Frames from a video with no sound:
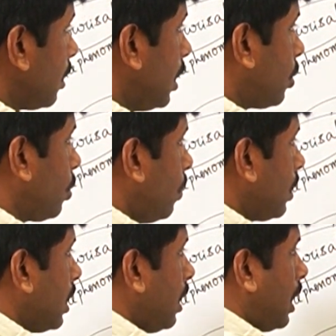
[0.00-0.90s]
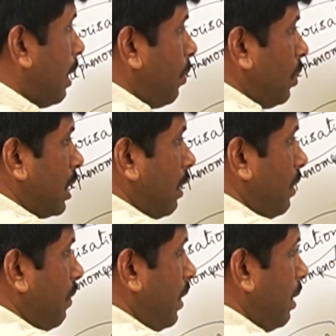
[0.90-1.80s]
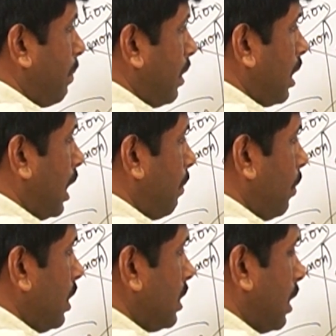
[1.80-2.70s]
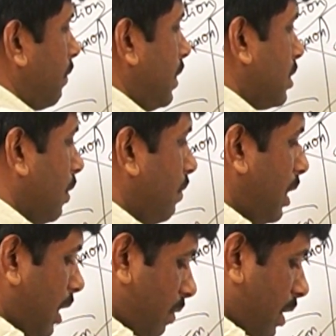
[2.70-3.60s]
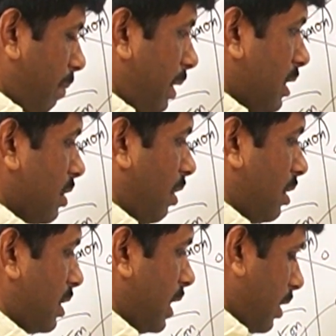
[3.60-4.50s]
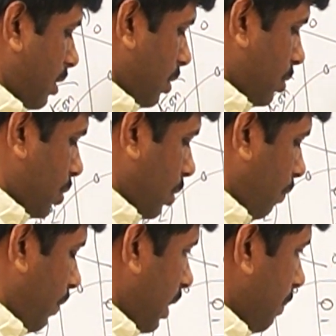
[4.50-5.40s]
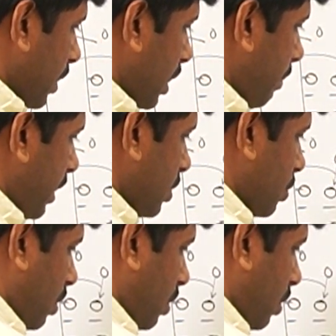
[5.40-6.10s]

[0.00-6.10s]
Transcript: the total amount of the vapor above the surface of the liquid remains constant. So vapor remains